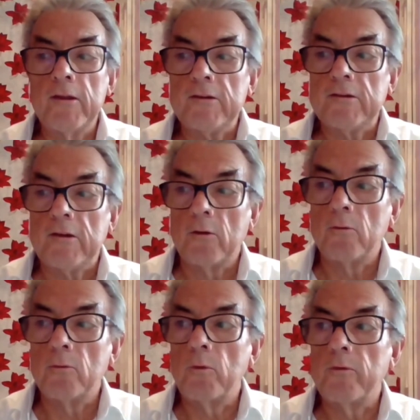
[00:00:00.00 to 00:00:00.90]

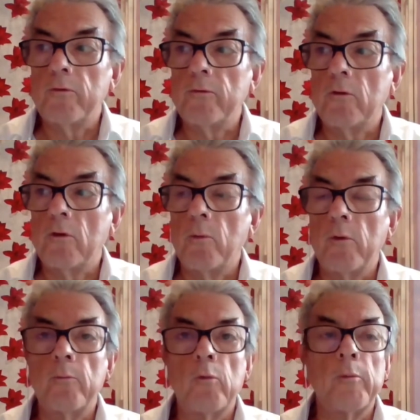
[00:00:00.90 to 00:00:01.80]
So
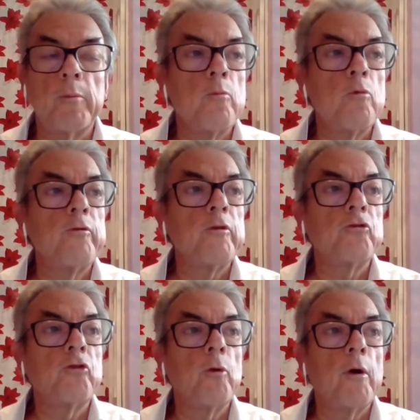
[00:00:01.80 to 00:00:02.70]
we'll be moving
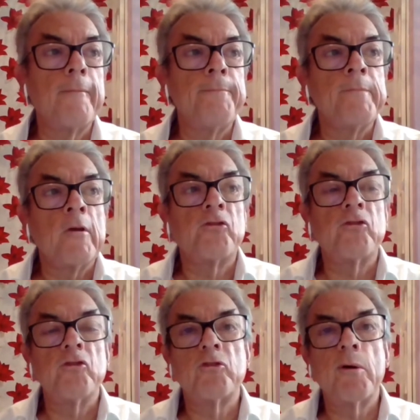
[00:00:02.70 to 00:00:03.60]
to a
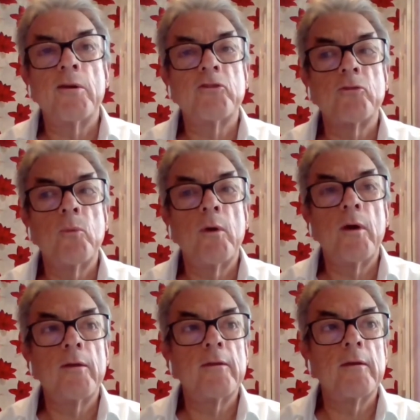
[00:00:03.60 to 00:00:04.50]
situation
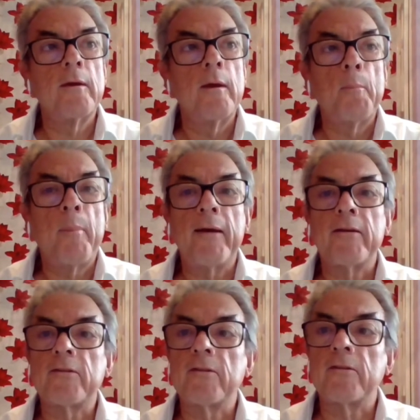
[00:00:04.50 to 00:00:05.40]
where the
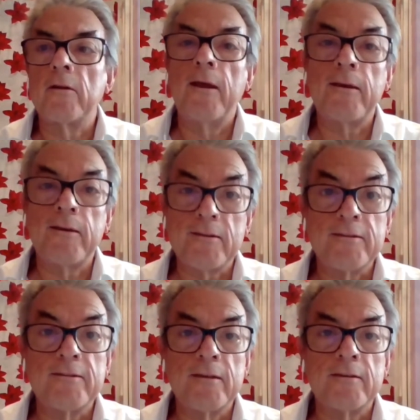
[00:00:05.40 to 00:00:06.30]
banks'
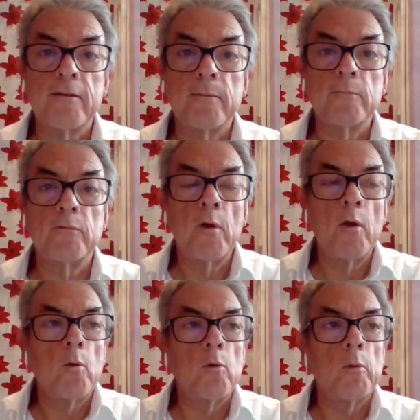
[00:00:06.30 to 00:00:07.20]
legacy systems
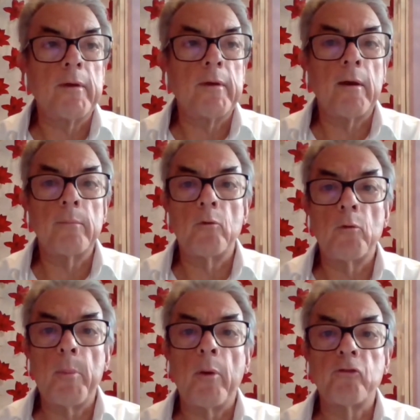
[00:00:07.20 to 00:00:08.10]
will become the
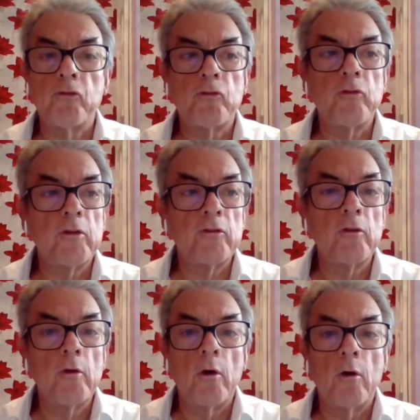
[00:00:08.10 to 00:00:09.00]

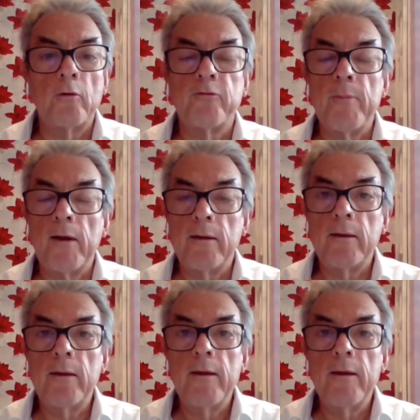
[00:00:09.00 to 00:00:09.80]
repositories of money,